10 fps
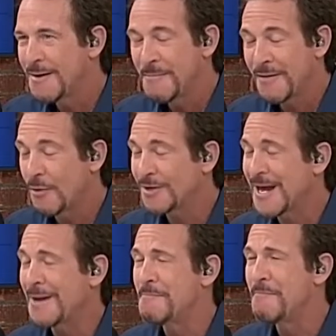Man, they were
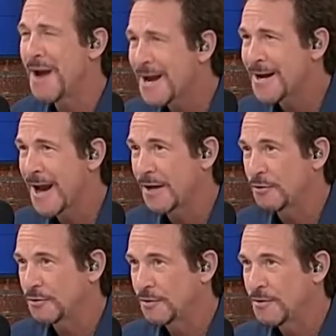getting
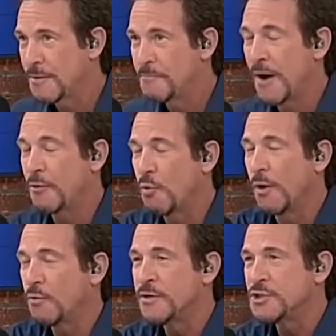manhandled by the one-win